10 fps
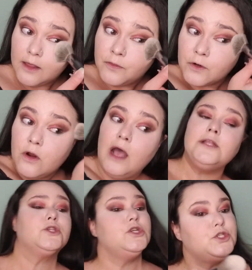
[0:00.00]
They're
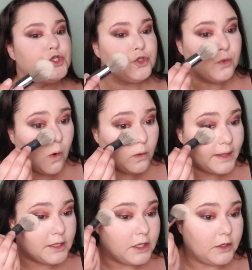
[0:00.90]
not just
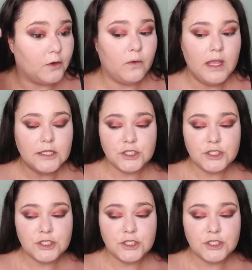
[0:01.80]
trolling you.